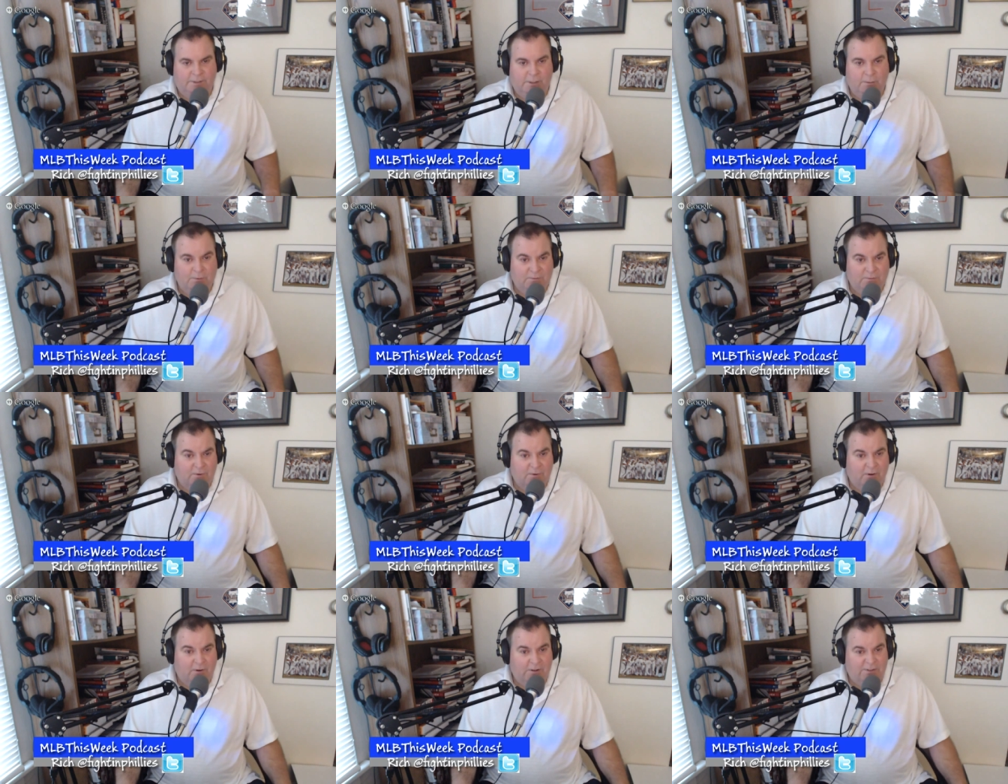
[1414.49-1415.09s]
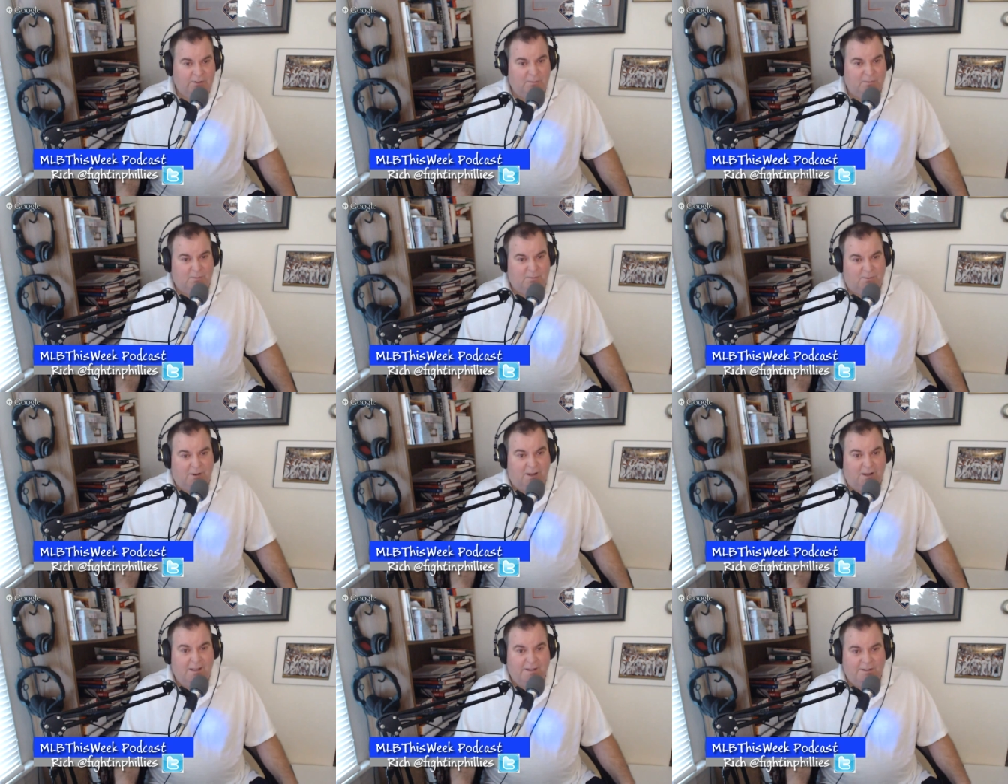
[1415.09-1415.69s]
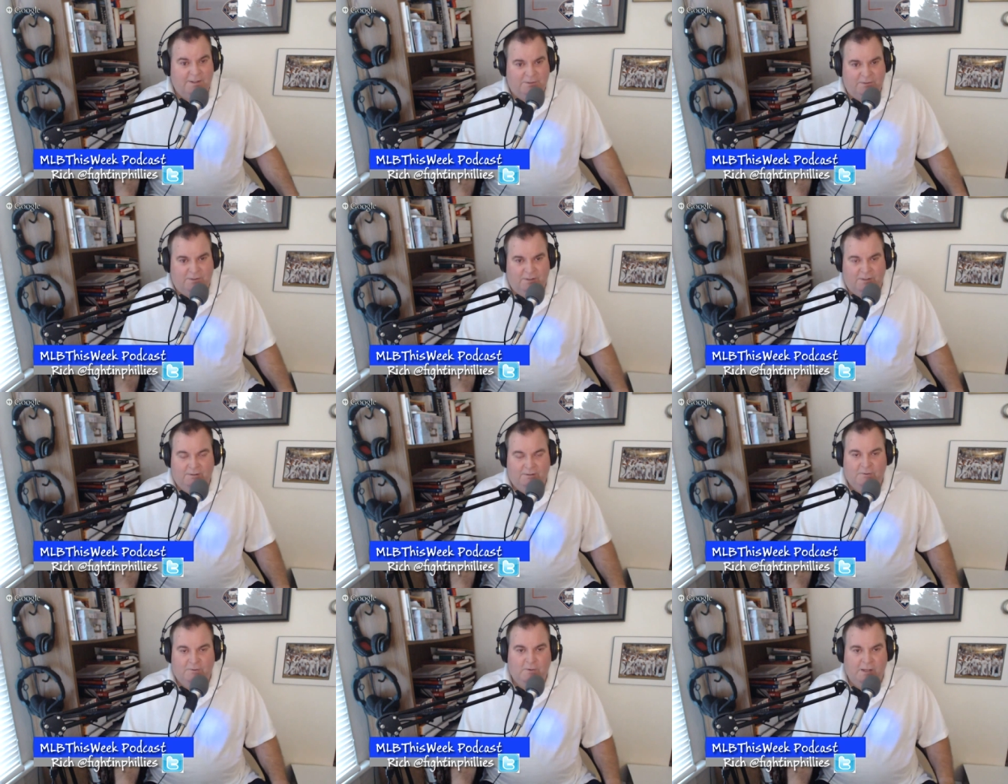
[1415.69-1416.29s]
He was very surprised
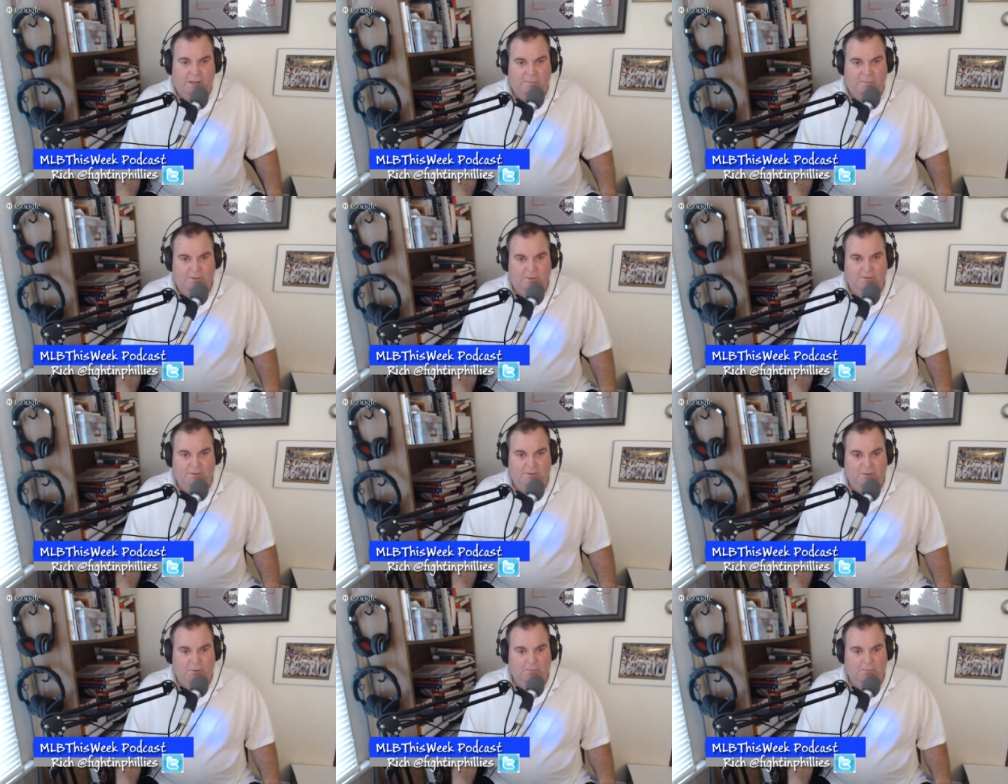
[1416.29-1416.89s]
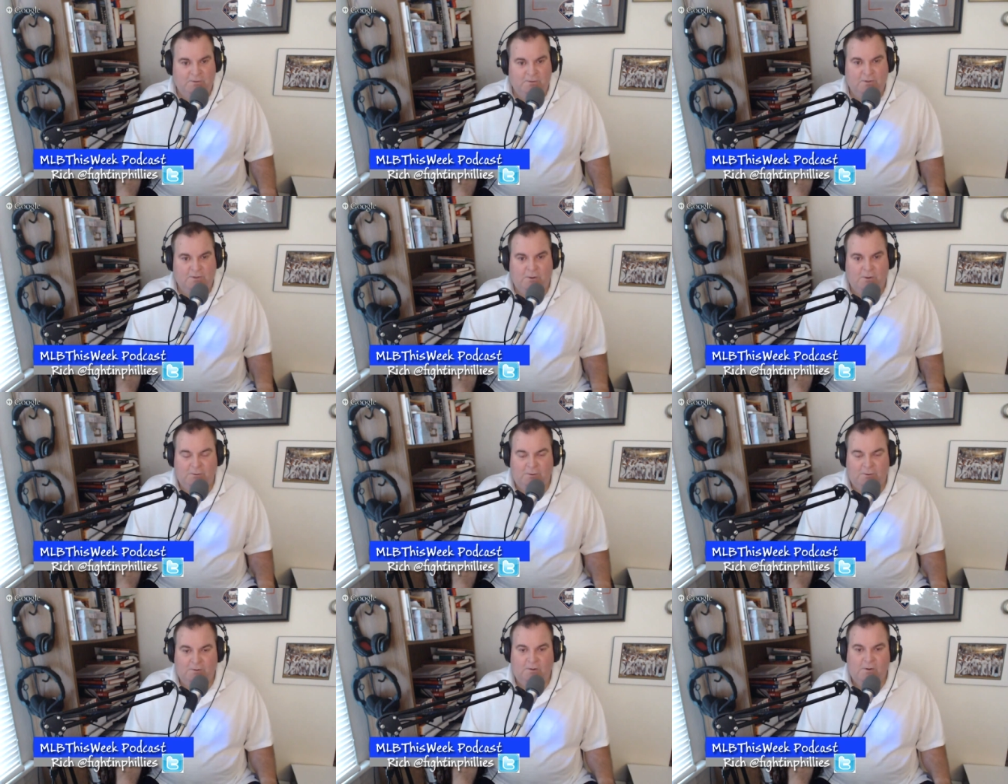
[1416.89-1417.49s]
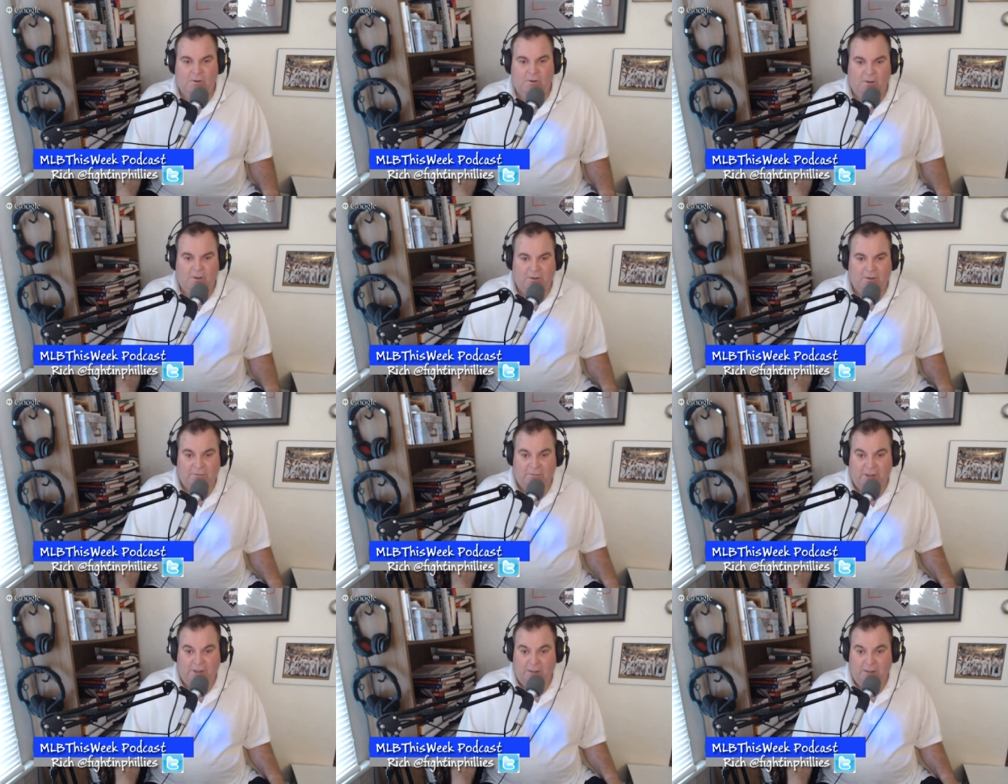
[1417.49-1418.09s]
that Craig Biggio was going in the Hall
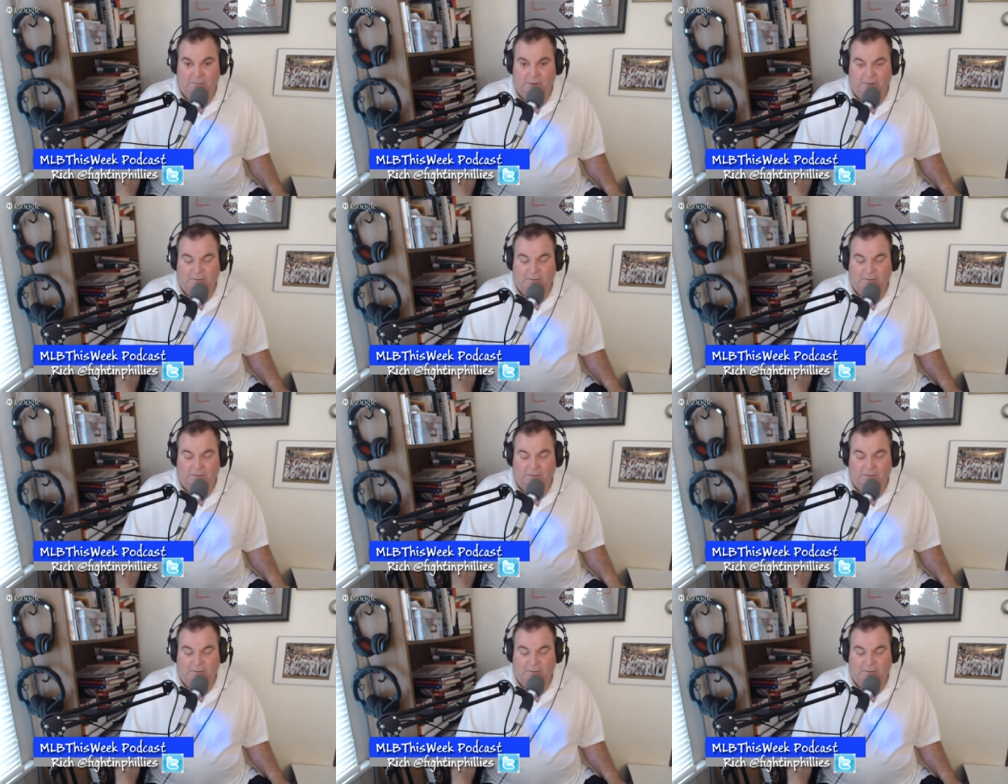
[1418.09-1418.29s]
of Fame.